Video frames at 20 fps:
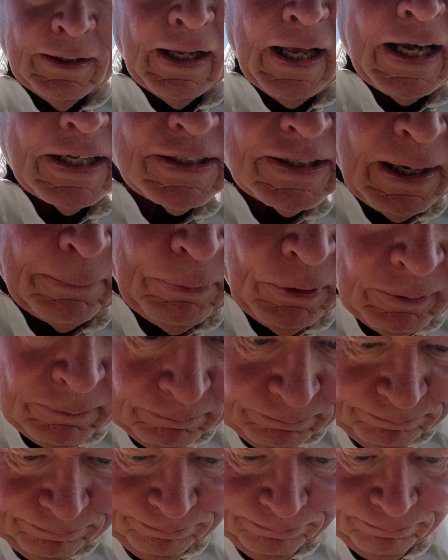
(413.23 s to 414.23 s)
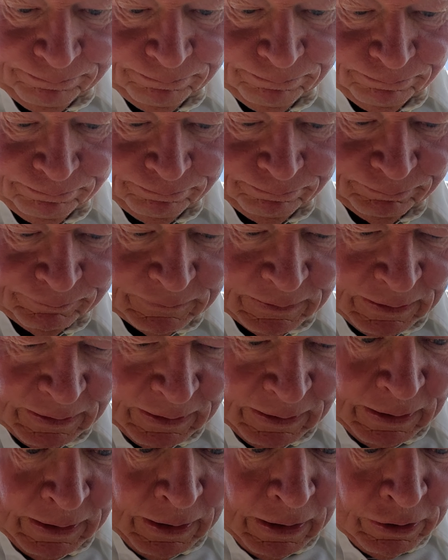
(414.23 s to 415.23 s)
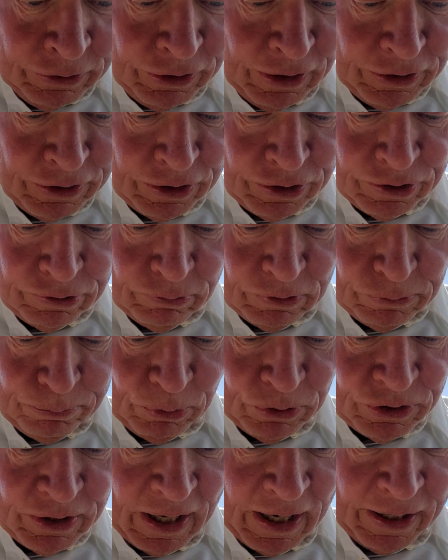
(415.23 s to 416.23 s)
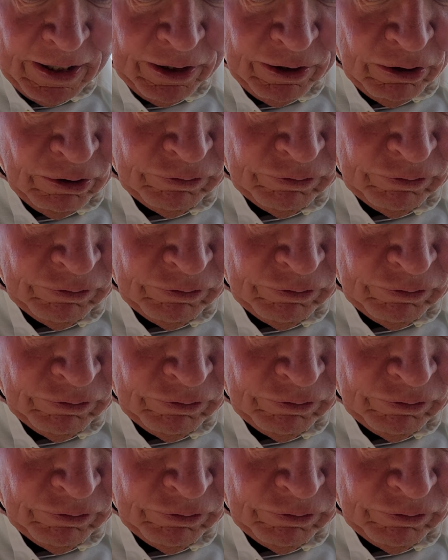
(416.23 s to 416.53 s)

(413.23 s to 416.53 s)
the Last Supper, Jesus was presiding